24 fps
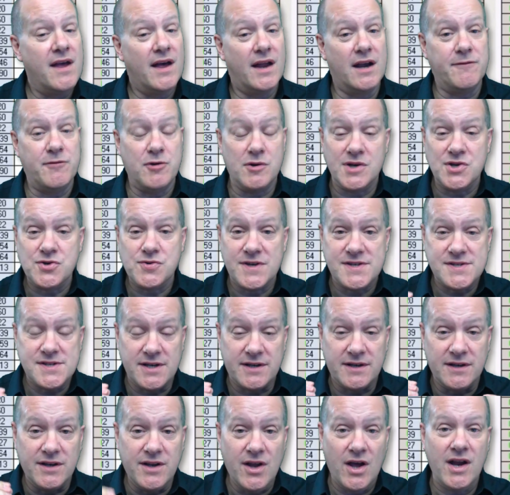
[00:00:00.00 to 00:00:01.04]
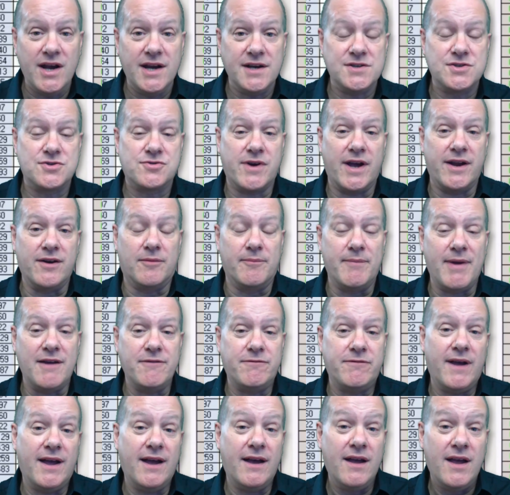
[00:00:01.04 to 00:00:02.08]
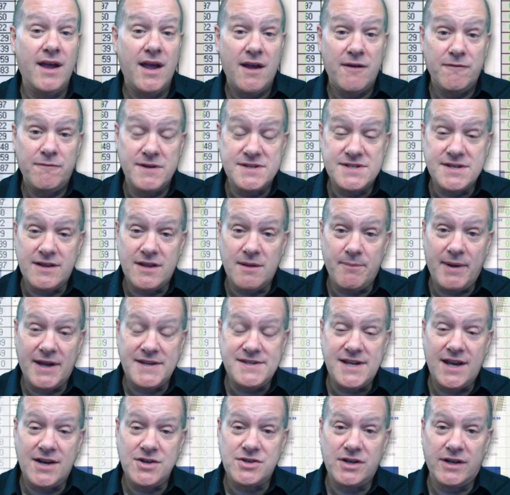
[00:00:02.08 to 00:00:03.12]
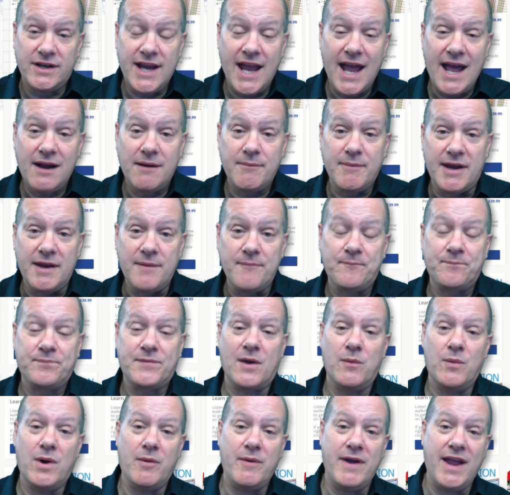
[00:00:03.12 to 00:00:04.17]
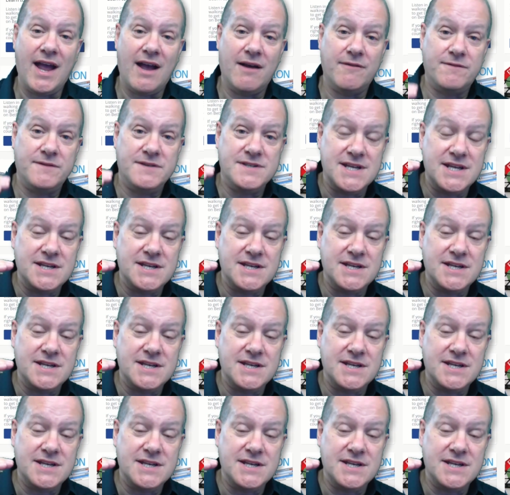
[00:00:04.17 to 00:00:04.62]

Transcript: And if you're interested in learning to trade on Betfair, visit the BetAngel Academy, where we have